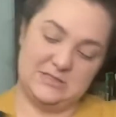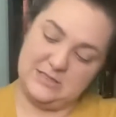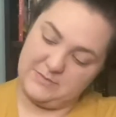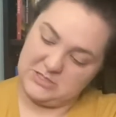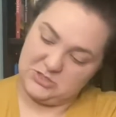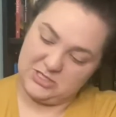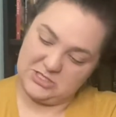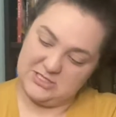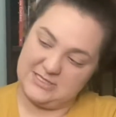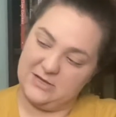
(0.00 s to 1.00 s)
Let me stretch
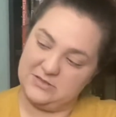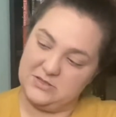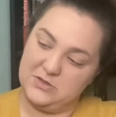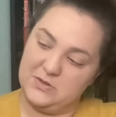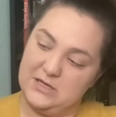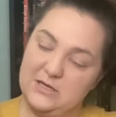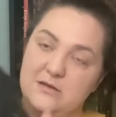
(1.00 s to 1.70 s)
this up so you can.